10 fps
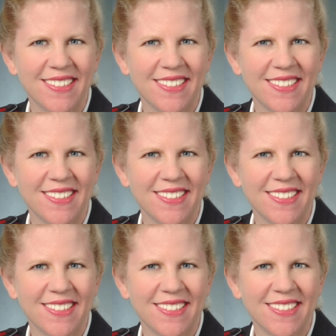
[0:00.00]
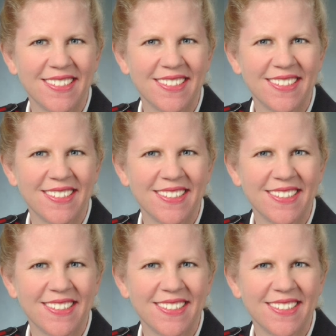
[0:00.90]

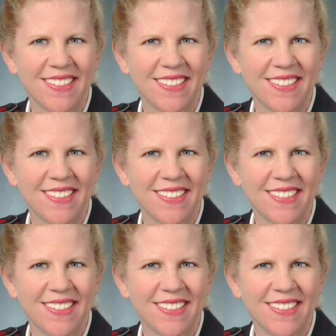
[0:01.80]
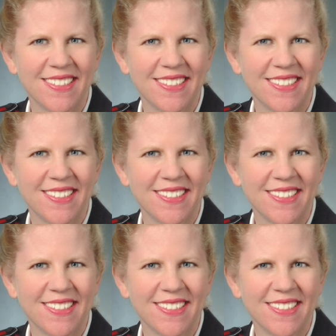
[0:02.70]

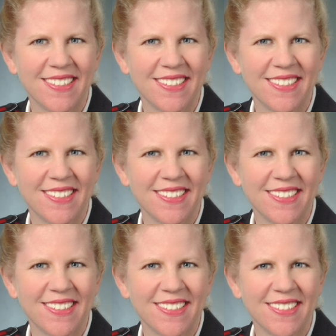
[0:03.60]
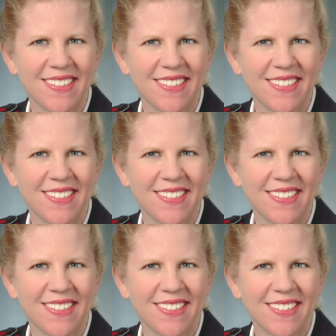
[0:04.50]

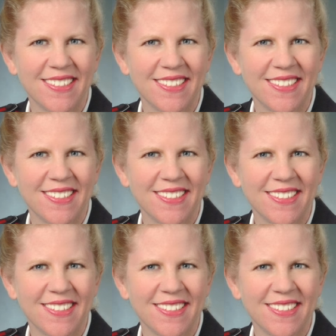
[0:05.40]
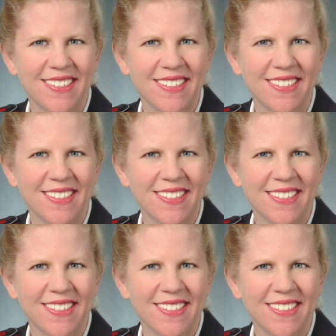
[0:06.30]

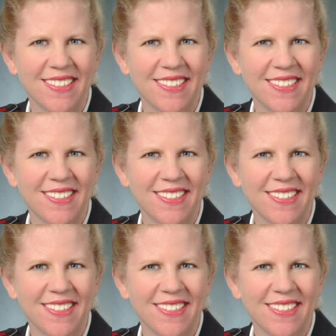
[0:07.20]
This is a still picture; no speech is visible.